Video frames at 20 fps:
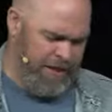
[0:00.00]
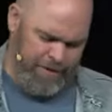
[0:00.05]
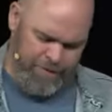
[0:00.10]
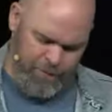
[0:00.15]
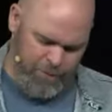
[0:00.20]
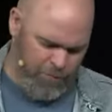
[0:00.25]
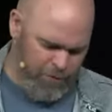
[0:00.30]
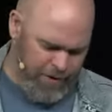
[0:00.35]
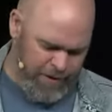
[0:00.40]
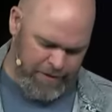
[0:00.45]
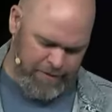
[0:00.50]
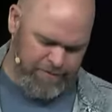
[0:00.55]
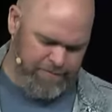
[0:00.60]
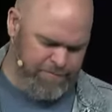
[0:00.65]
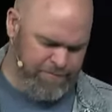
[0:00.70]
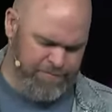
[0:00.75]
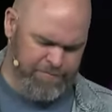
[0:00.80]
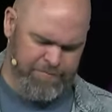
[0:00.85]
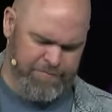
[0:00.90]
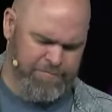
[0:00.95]
every week,
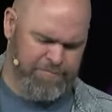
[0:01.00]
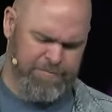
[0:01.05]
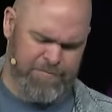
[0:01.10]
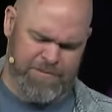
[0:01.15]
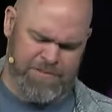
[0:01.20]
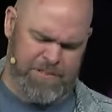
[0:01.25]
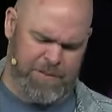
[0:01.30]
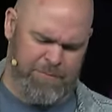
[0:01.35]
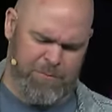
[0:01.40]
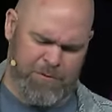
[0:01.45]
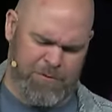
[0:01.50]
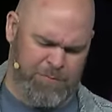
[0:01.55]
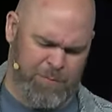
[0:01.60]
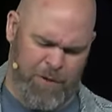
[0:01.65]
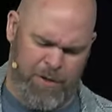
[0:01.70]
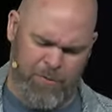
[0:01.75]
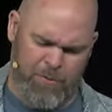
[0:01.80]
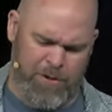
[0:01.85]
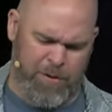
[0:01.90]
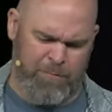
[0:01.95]
simplest
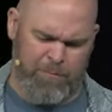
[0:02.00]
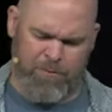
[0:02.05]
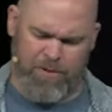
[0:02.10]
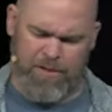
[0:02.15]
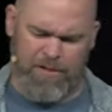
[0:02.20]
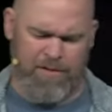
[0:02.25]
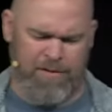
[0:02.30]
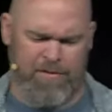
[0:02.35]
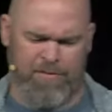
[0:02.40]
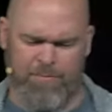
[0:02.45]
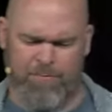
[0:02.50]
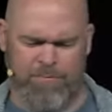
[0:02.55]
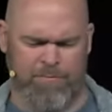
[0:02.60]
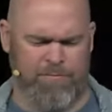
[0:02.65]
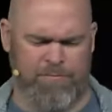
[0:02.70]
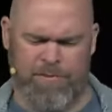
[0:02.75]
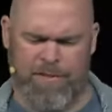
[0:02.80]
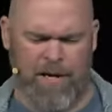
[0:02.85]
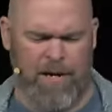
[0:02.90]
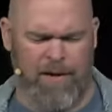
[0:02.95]
prayer we can play
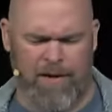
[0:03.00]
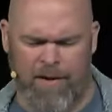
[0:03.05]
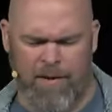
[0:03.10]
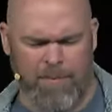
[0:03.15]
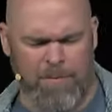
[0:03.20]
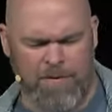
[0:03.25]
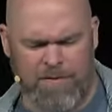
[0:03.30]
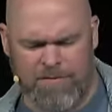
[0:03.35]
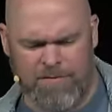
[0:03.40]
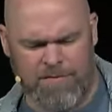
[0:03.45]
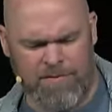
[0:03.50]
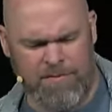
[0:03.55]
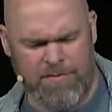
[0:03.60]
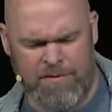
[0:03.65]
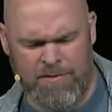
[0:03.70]
God, help us.